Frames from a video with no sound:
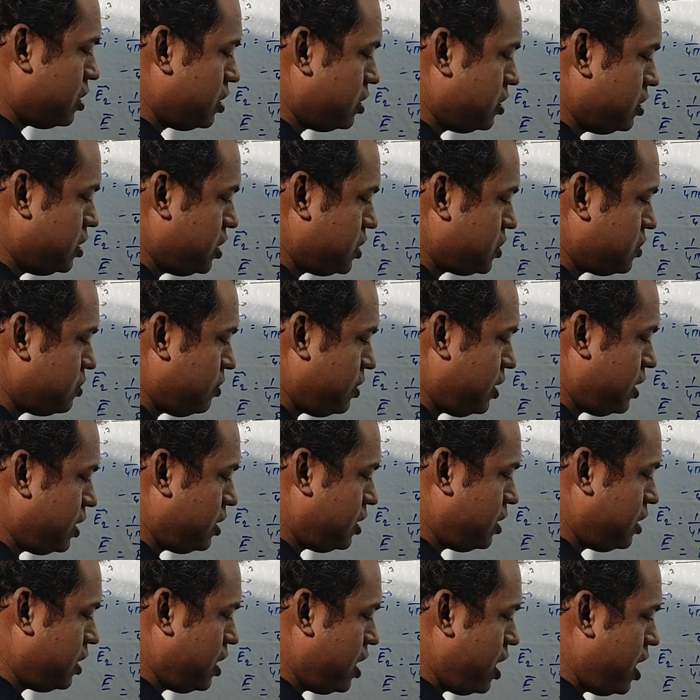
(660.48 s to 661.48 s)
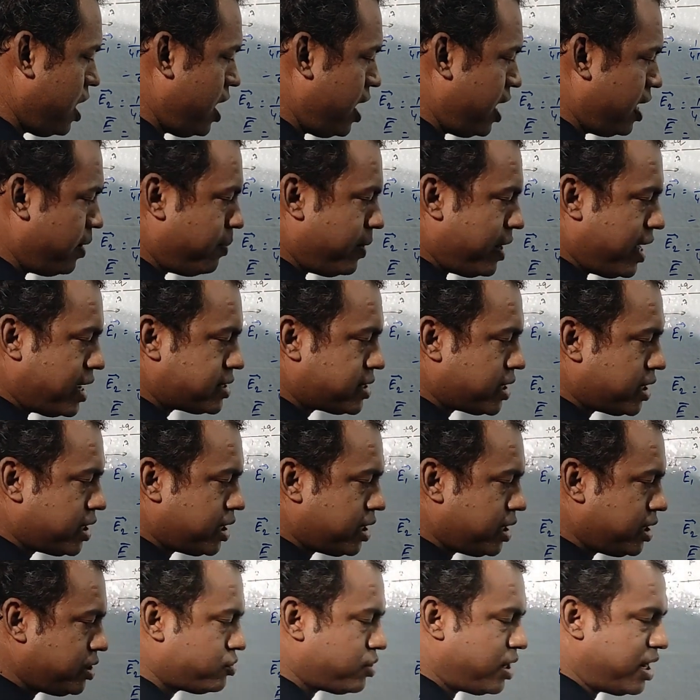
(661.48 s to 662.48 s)
This one R plus L
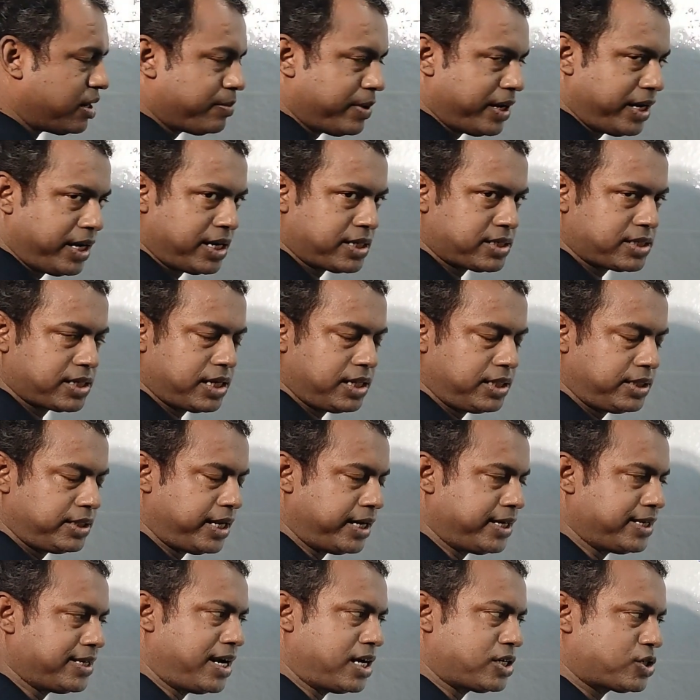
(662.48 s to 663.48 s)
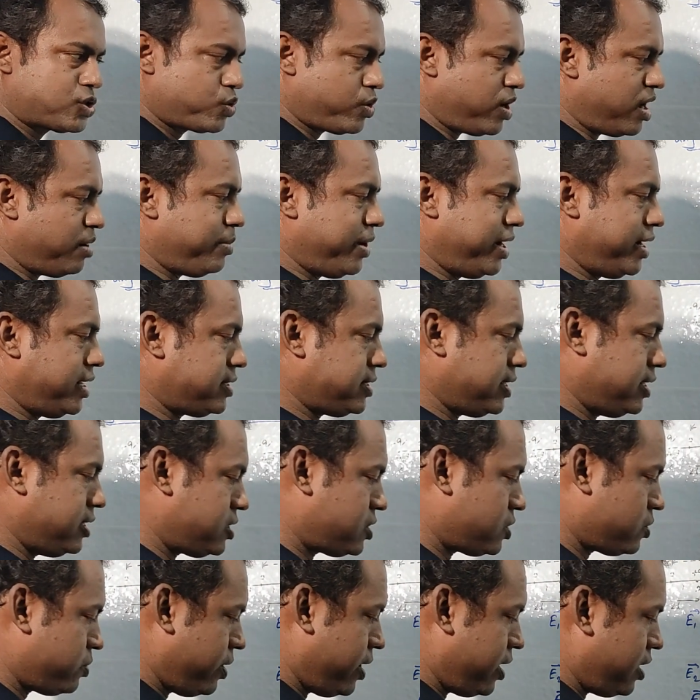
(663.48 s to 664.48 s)
into R minus L, that is R square minus L
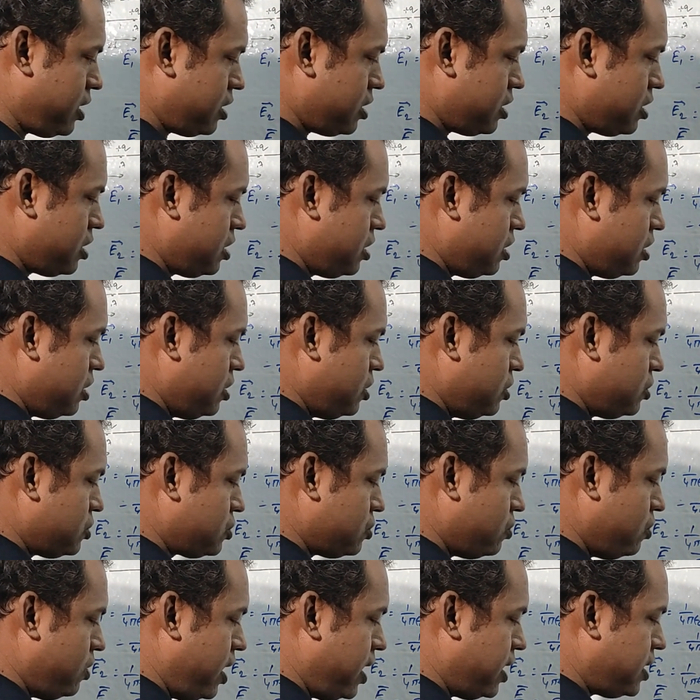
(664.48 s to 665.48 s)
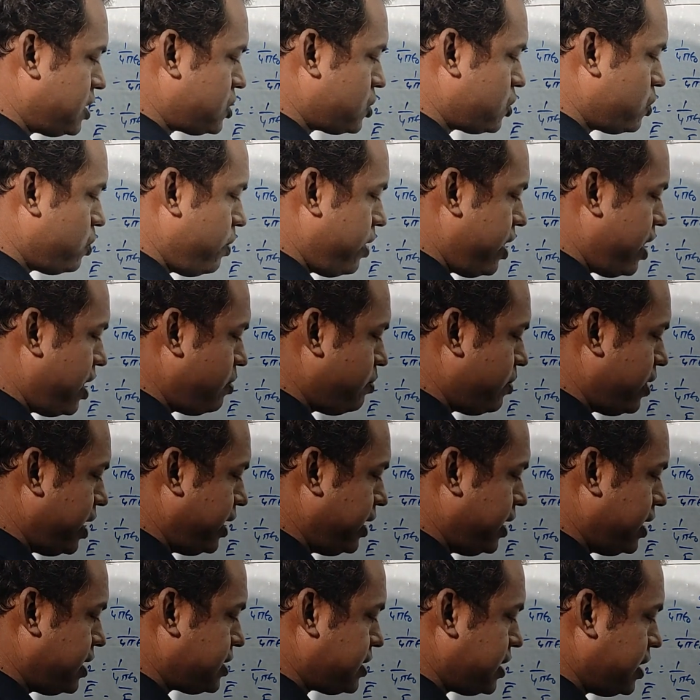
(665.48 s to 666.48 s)
square. So R square
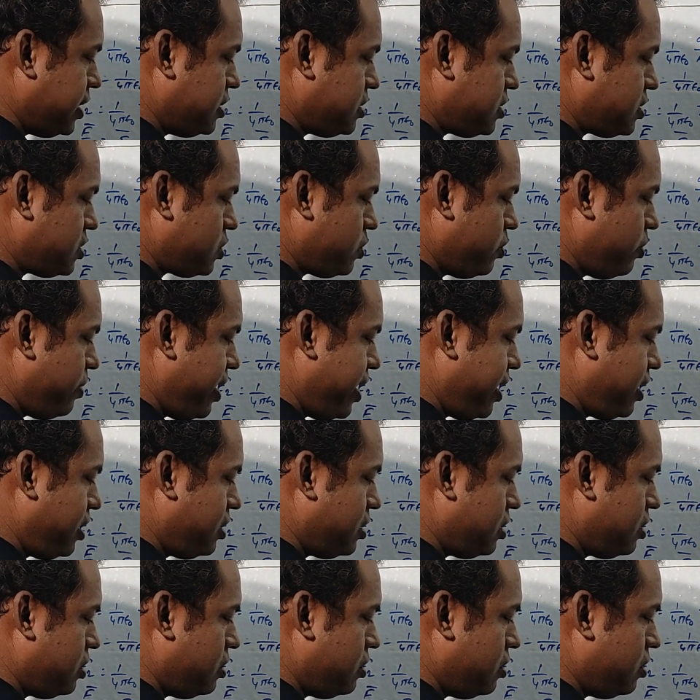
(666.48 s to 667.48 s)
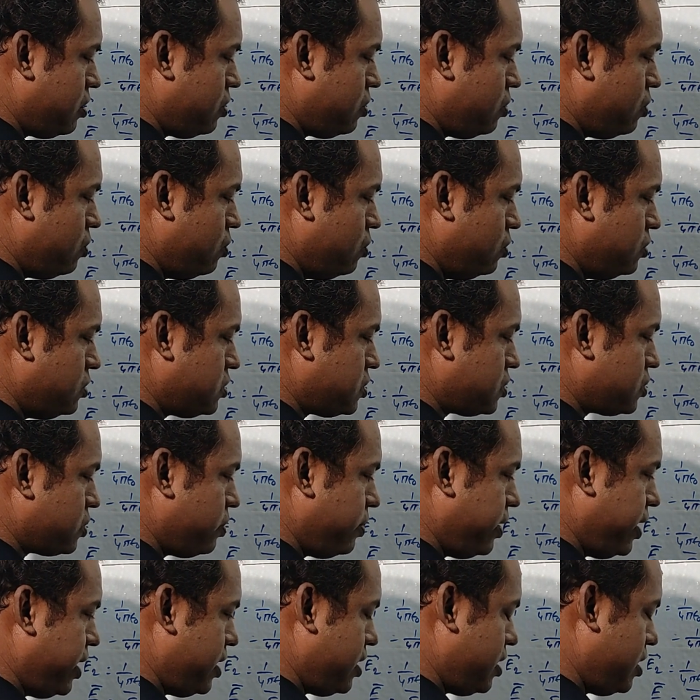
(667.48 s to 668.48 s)
minus L square whole
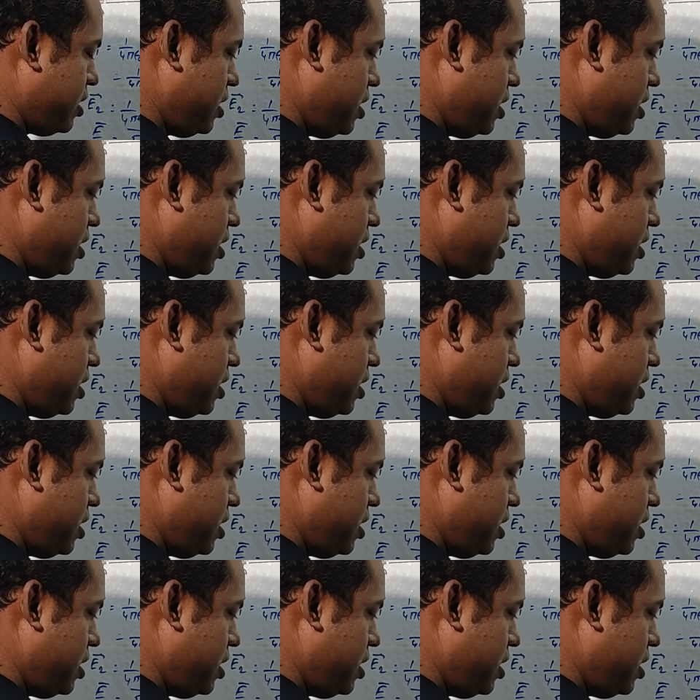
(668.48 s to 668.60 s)
square.